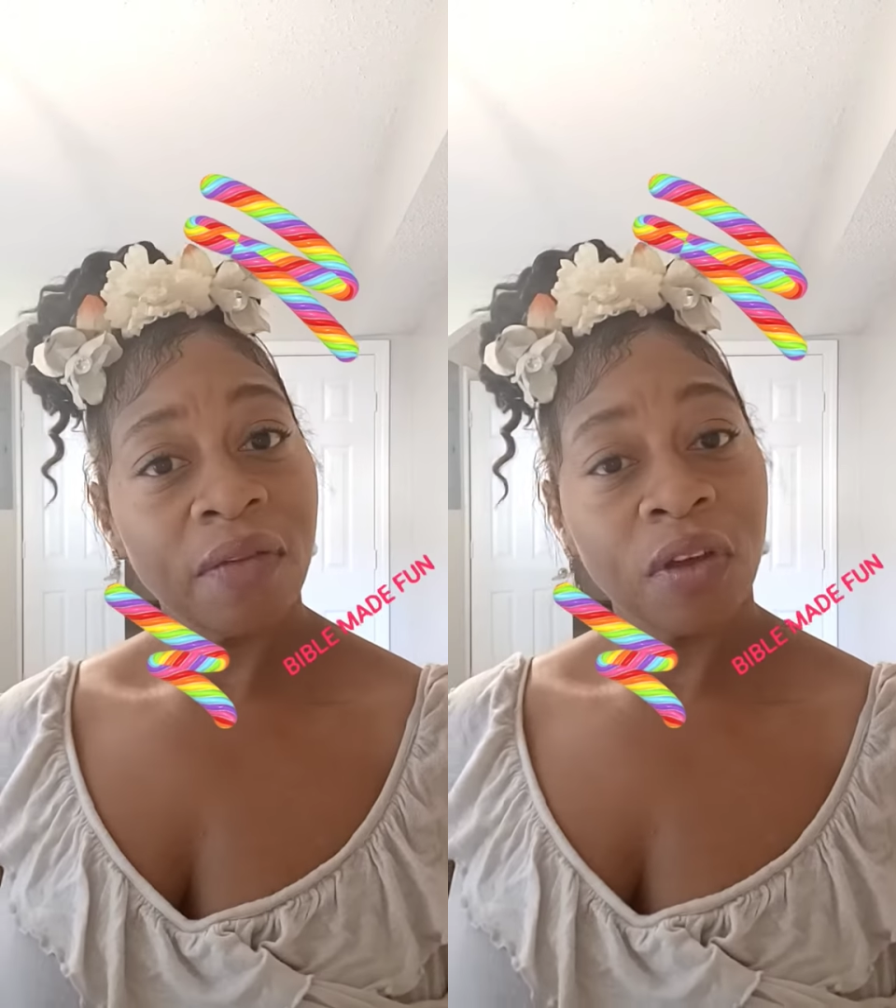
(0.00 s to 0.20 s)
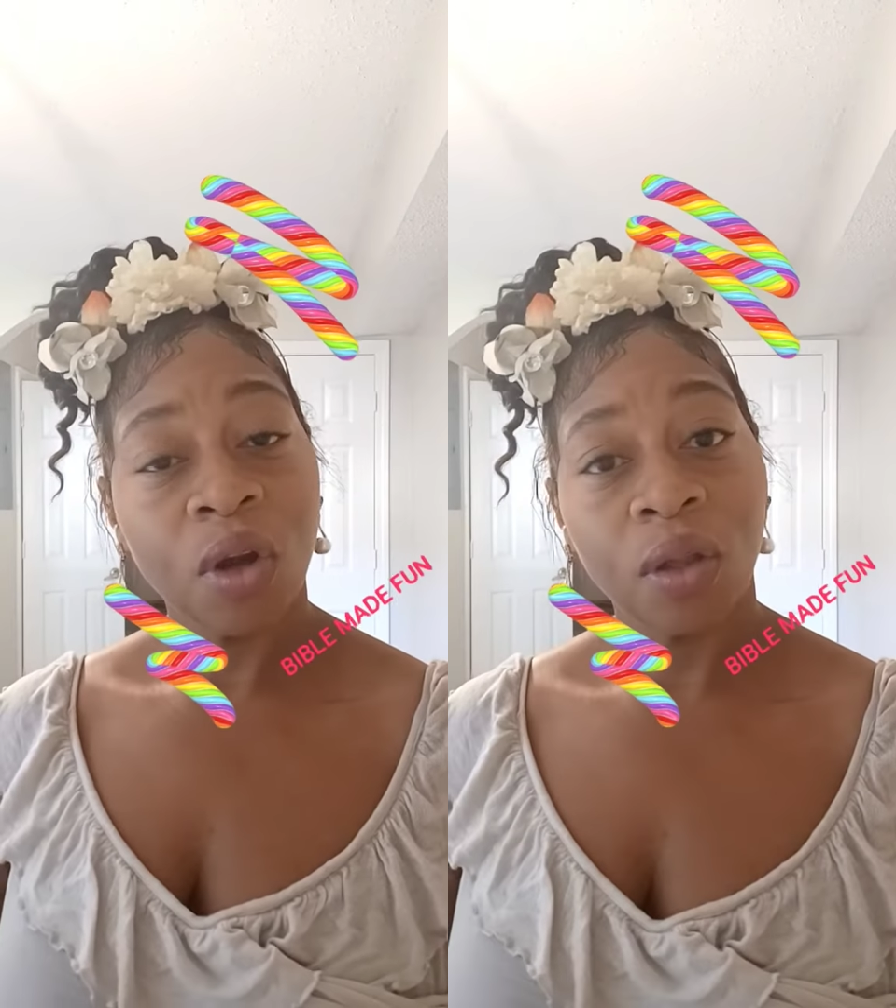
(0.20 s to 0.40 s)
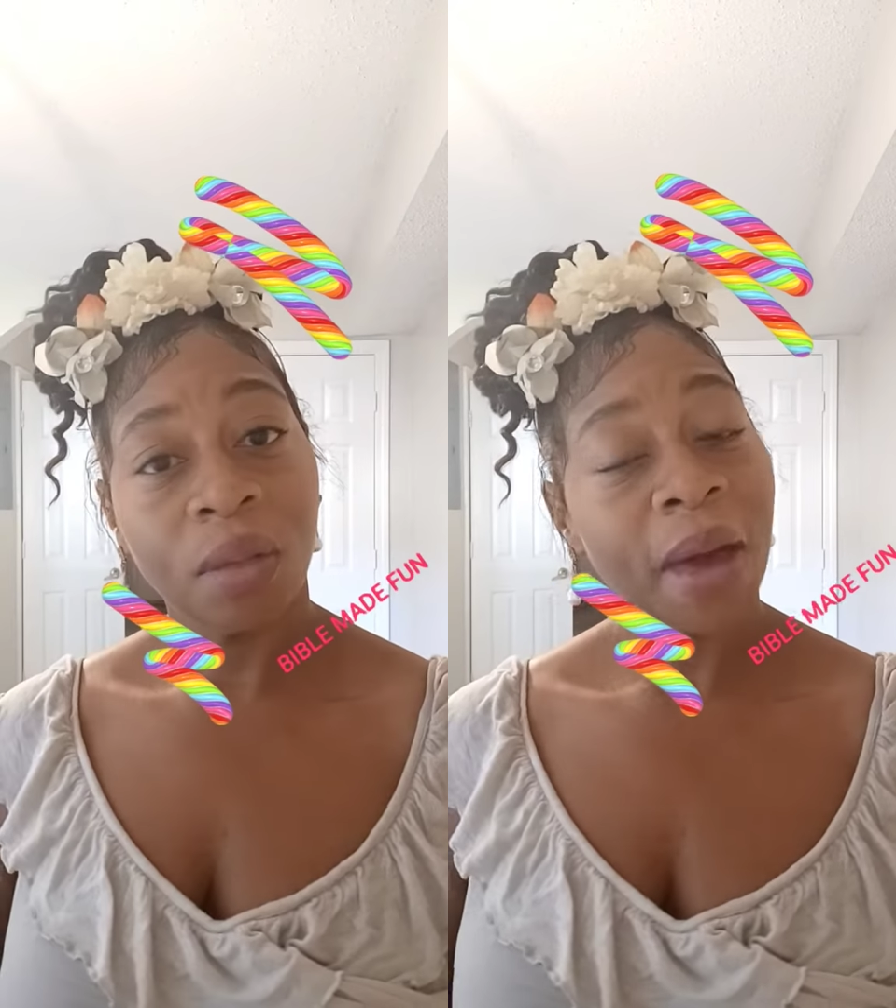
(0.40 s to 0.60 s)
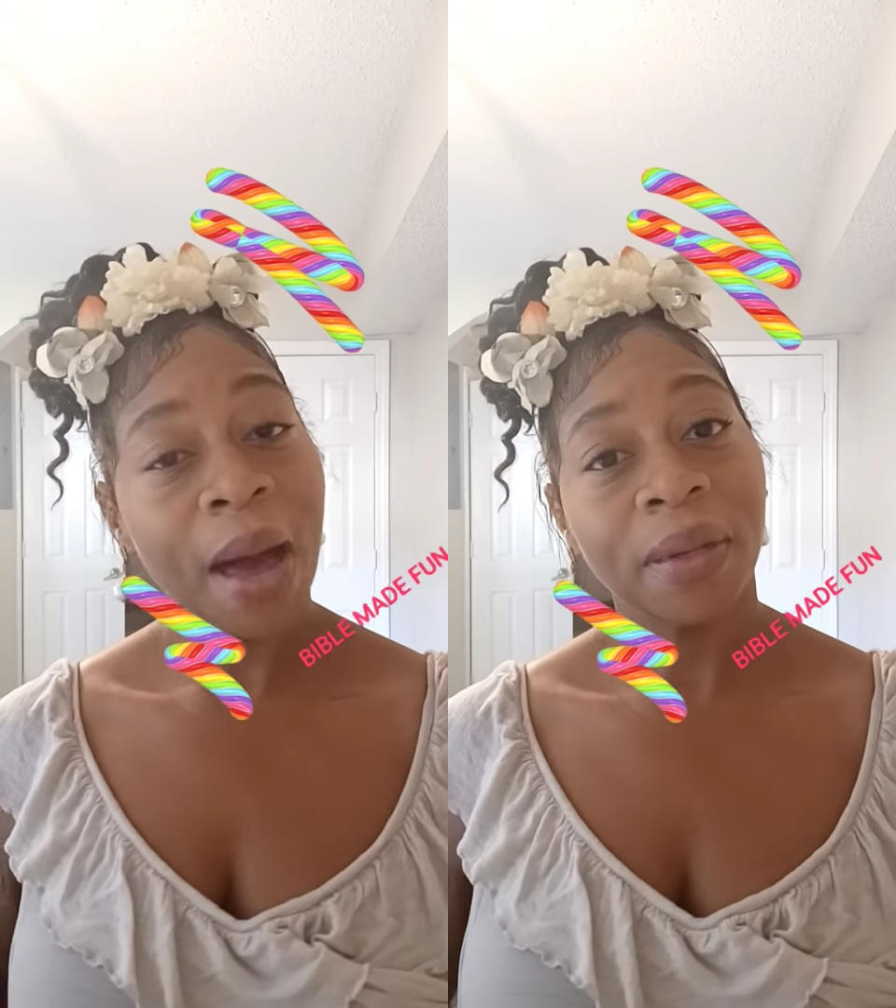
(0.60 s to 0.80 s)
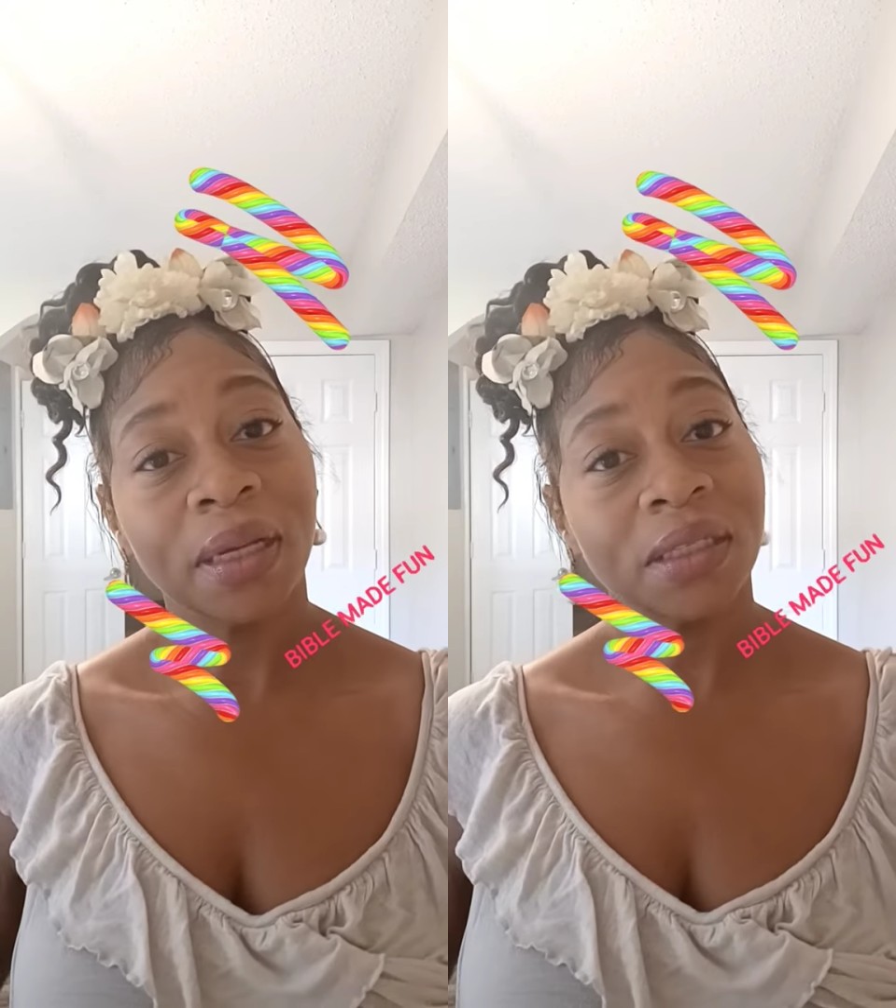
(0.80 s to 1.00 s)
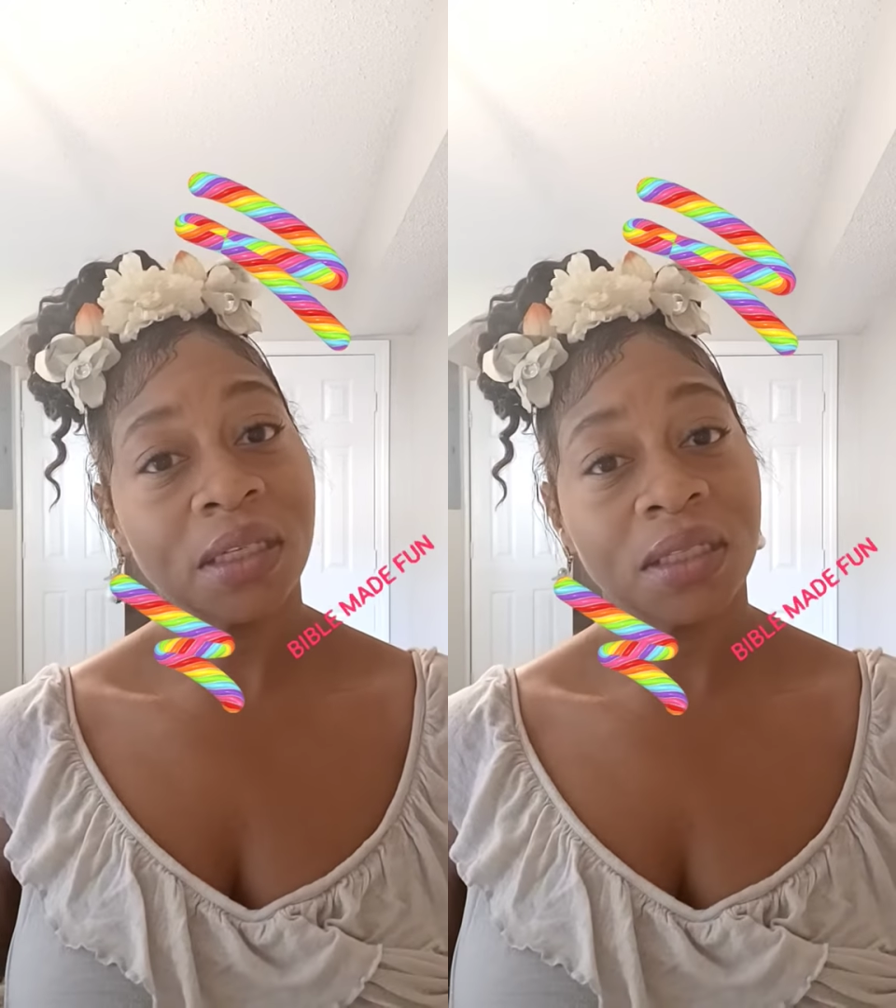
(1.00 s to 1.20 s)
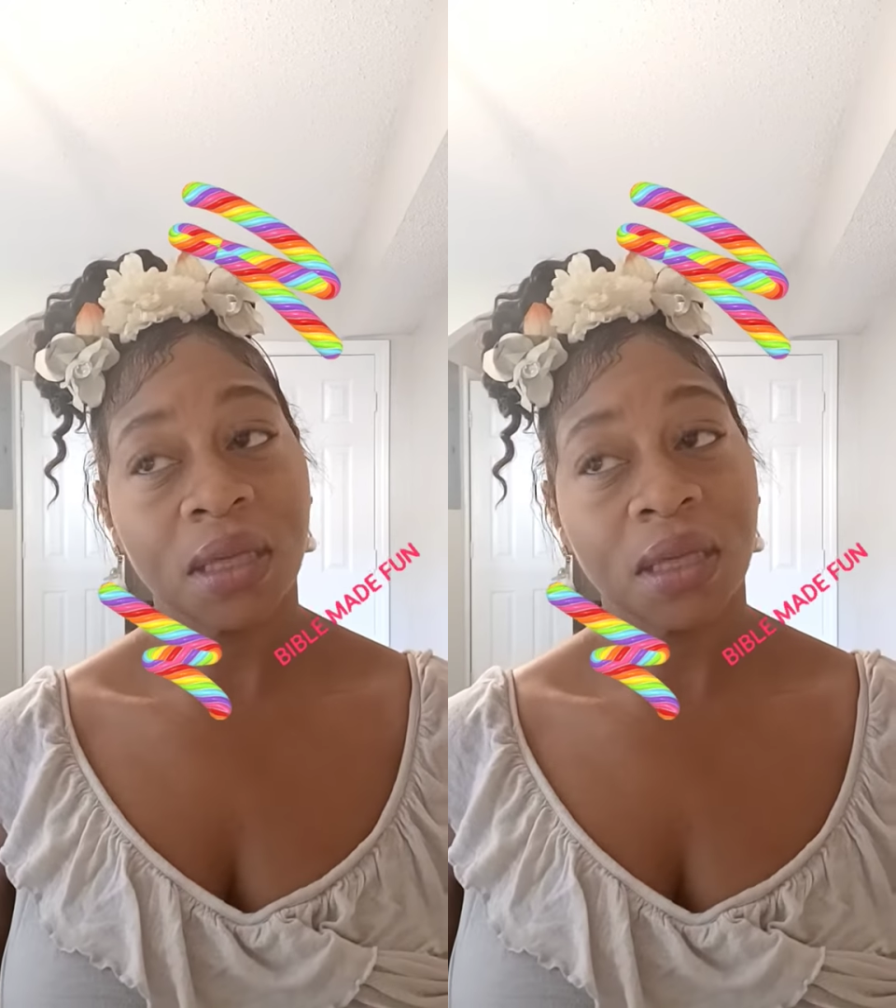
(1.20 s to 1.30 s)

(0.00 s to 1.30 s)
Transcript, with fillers: You know, the Bible is just